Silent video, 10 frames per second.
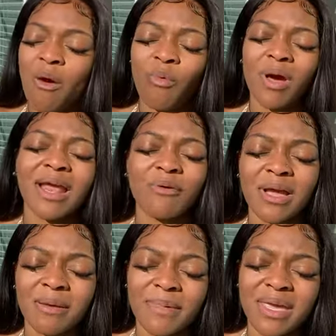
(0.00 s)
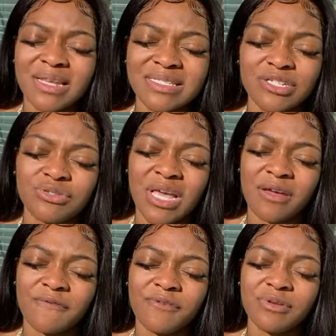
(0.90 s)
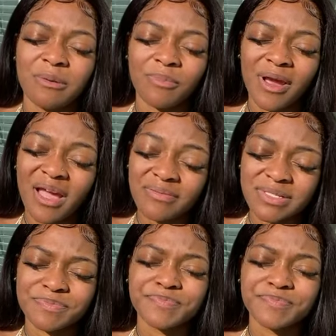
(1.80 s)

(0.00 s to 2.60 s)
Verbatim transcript: What I recommend is that you take a few deep breaths